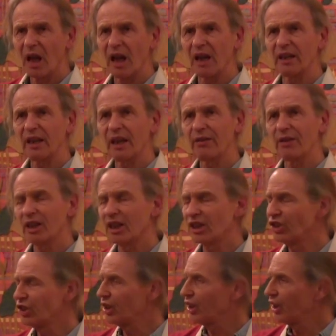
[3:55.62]
and heavy
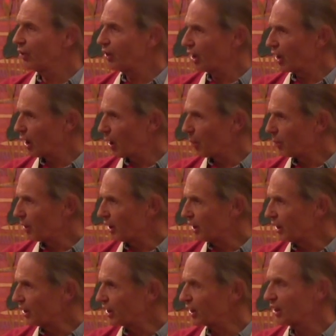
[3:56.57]
engineering
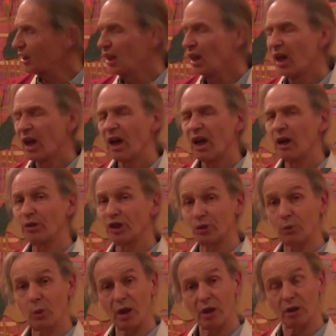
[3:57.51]
companies, which
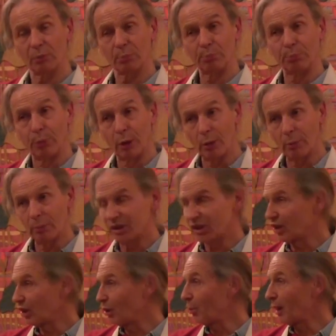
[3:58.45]
is why it got bombed
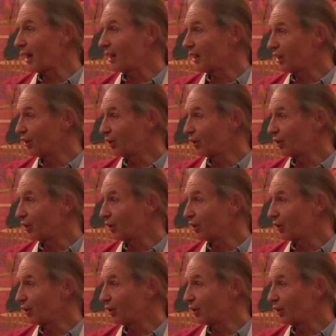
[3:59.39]
so badly